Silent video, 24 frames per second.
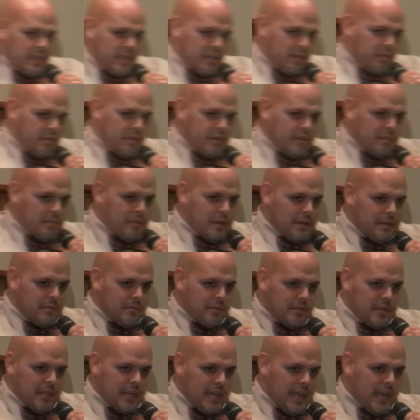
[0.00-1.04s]
anywhere in the
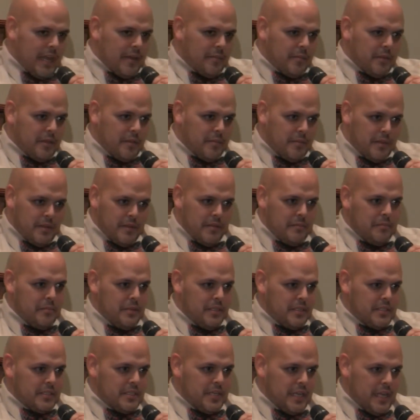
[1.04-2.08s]
Bible that Adam committed
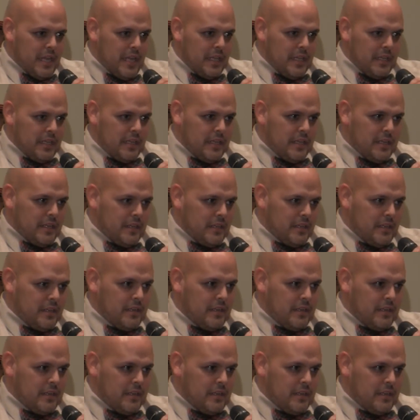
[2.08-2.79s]
bestiality.